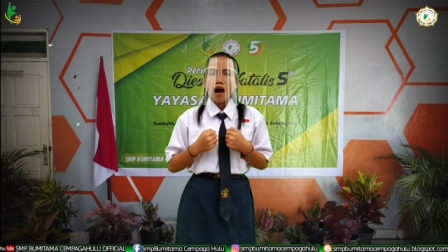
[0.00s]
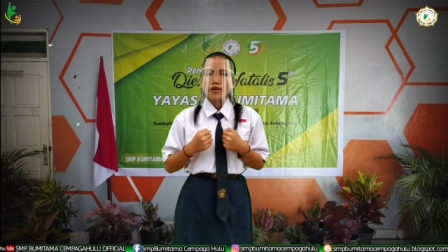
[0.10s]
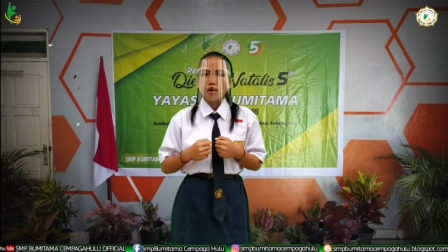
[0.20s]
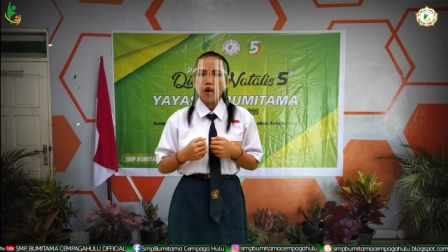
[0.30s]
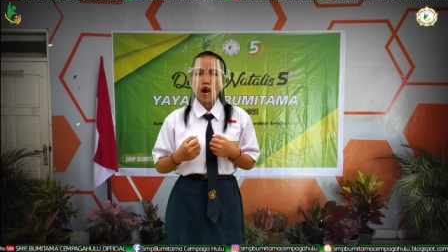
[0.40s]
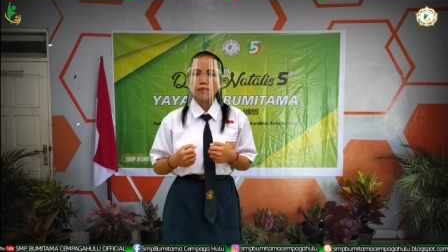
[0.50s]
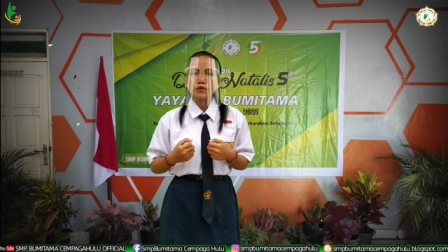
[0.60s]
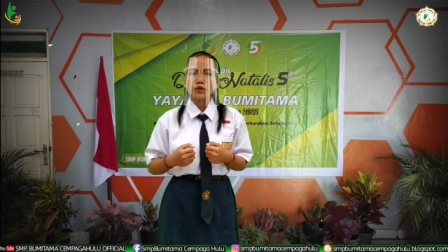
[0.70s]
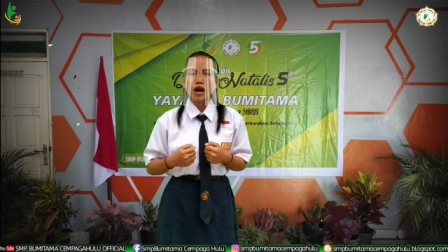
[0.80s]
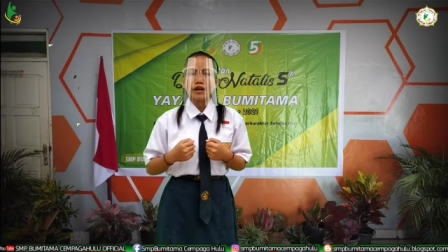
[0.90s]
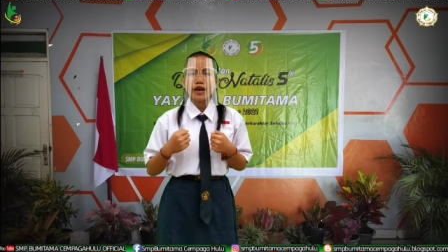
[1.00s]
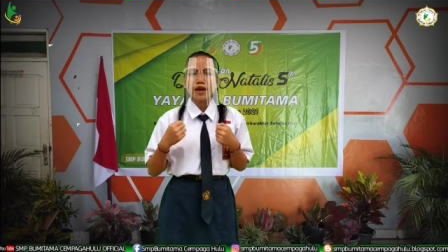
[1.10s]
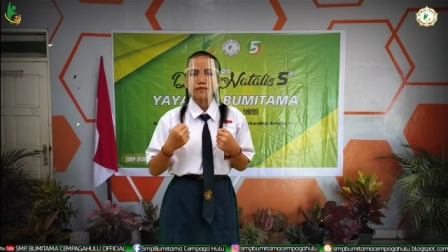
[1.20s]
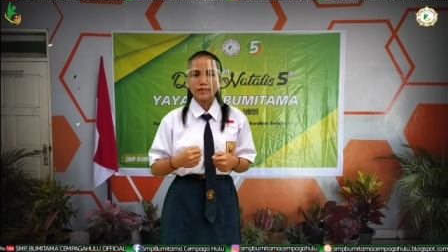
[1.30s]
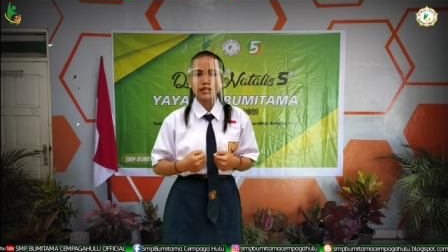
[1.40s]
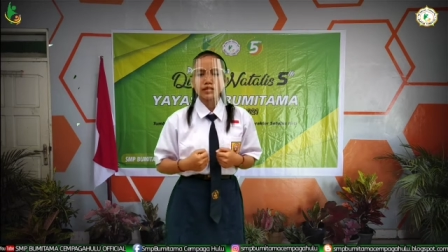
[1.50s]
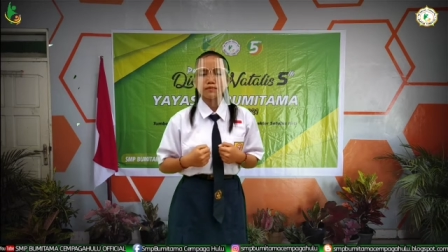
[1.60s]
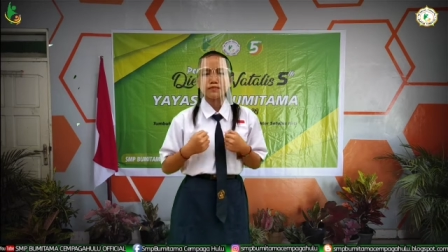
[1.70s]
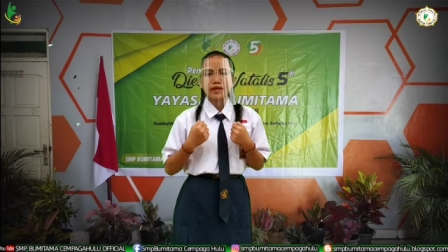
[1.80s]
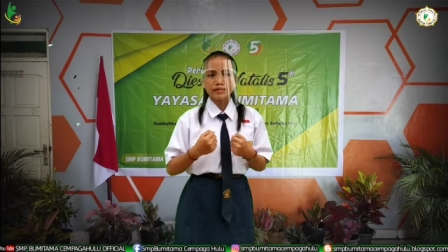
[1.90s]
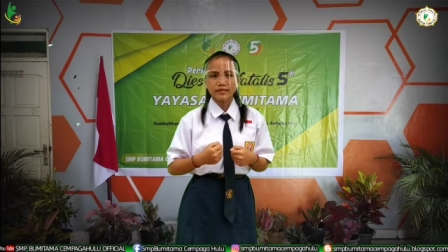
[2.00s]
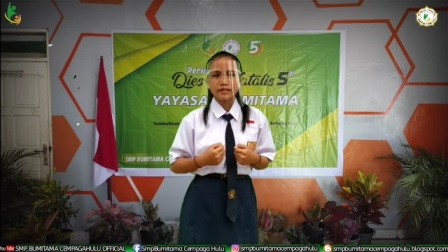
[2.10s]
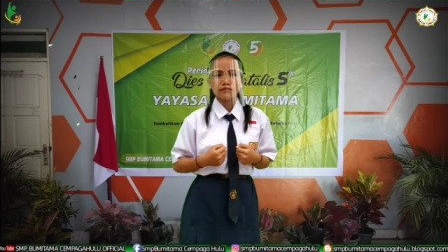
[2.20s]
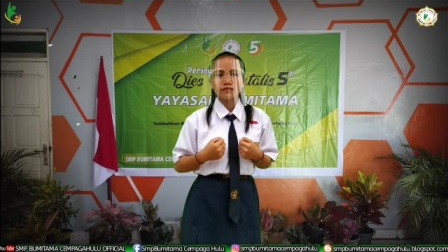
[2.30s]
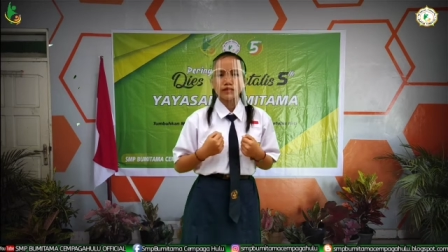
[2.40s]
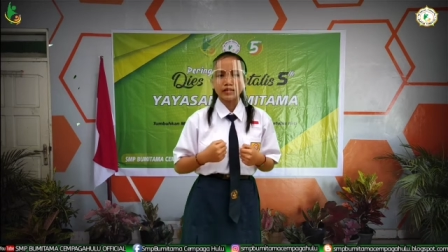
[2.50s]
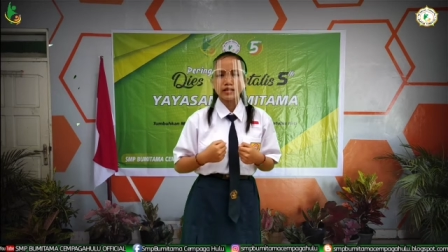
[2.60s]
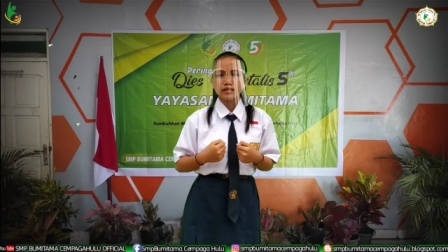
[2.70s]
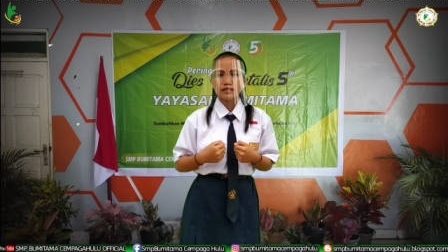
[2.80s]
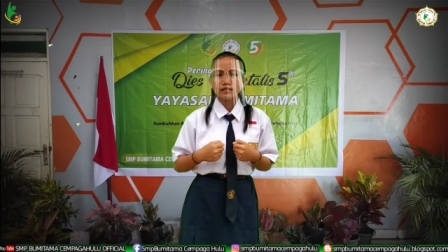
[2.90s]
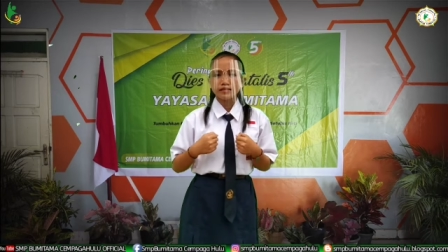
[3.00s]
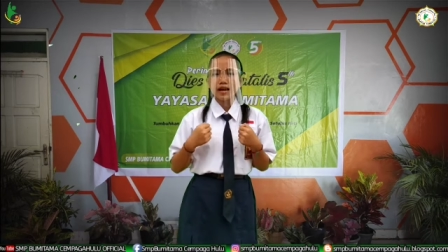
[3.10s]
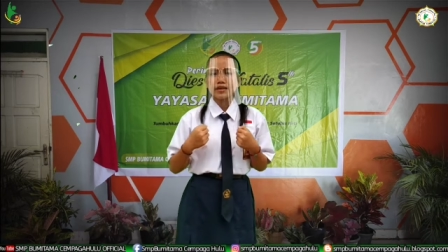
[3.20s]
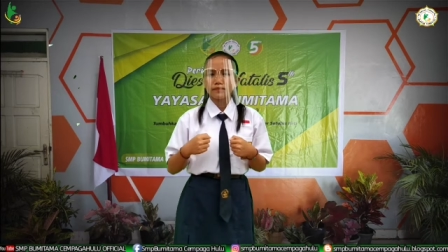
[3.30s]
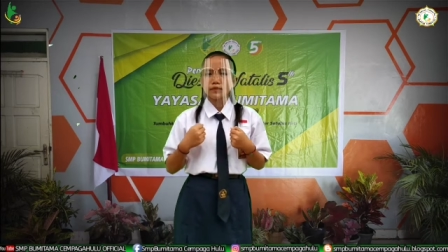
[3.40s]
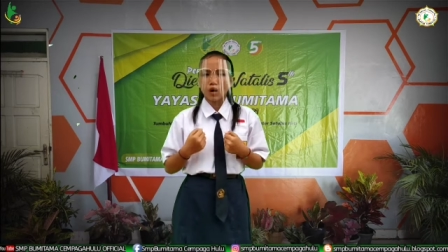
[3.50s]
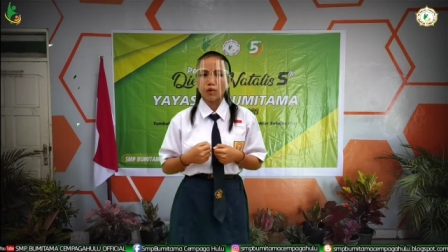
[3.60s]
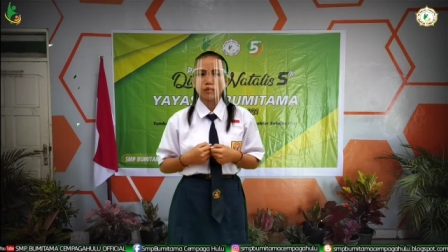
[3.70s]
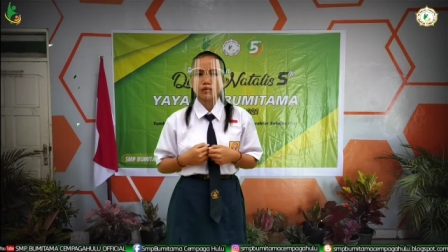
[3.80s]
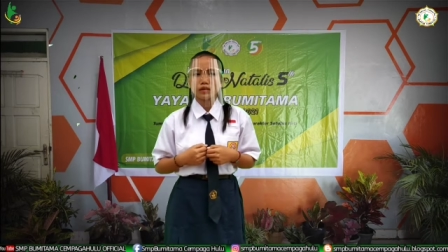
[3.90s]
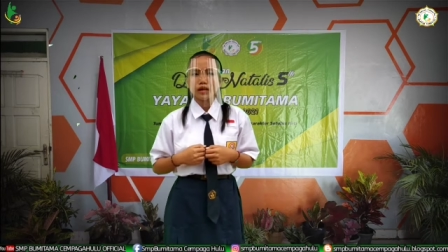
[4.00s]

I hope you are having amazing feeling as I am now.